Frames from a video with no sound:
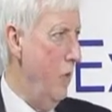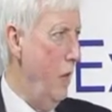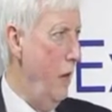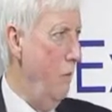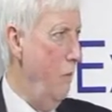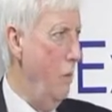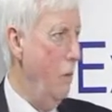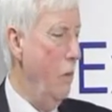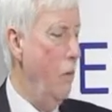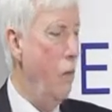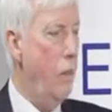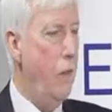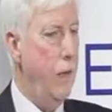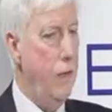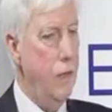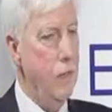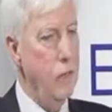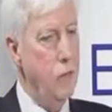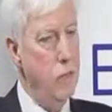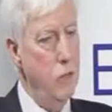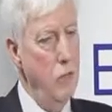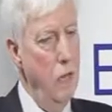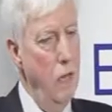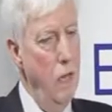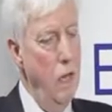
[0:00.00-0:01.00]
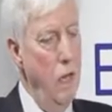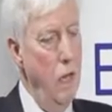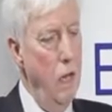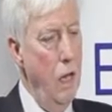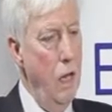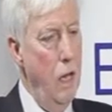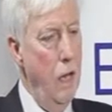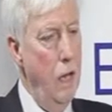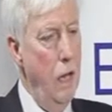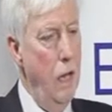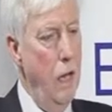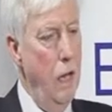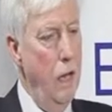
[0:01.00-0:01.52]
Everyone thinks
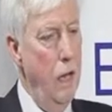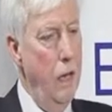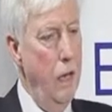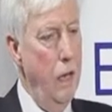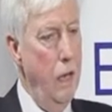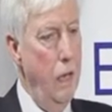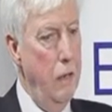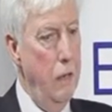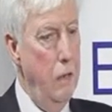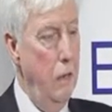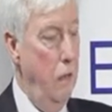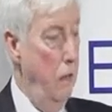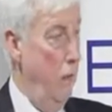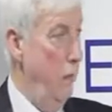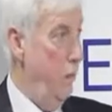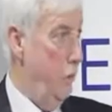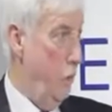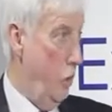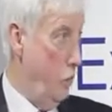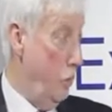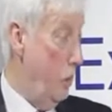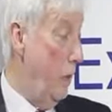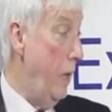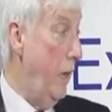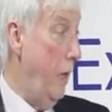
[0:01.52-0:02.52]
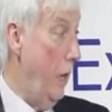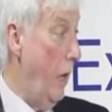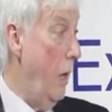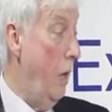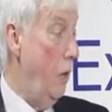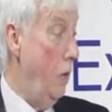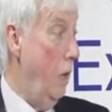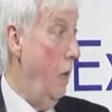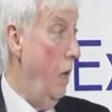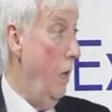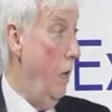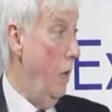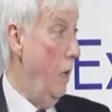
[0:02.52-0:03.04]
I just let
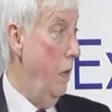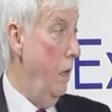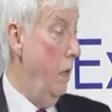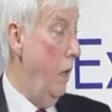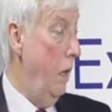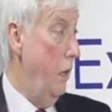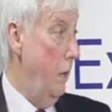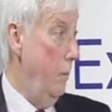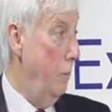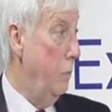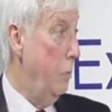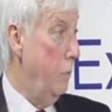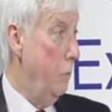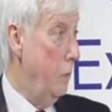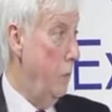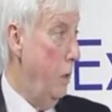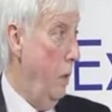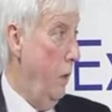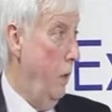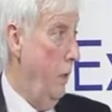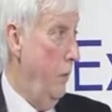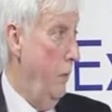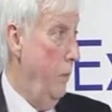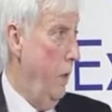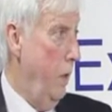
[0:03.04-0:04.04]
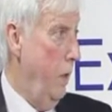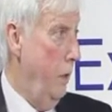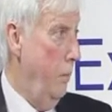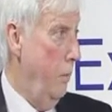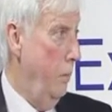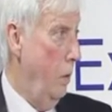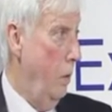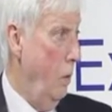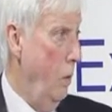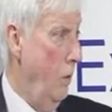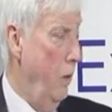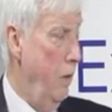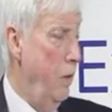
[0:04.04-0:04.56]
the
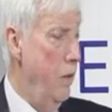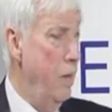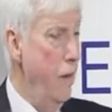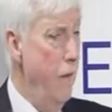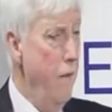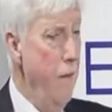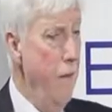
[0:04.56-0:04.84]
unemployed,